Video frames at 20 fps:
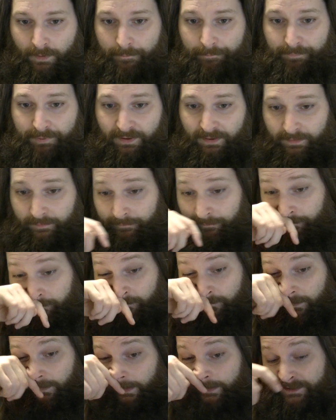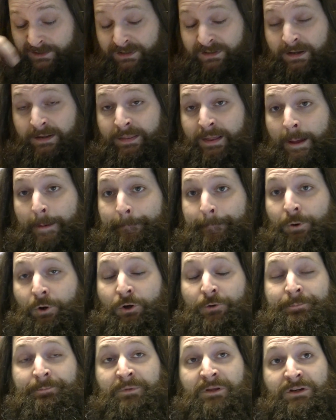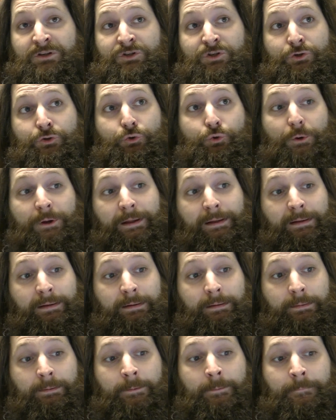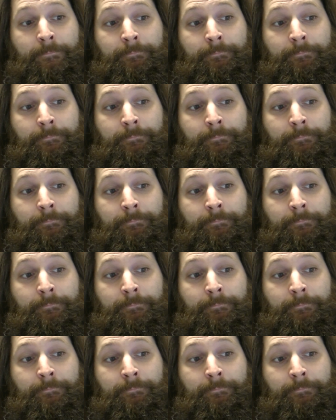But I'd say that put me to a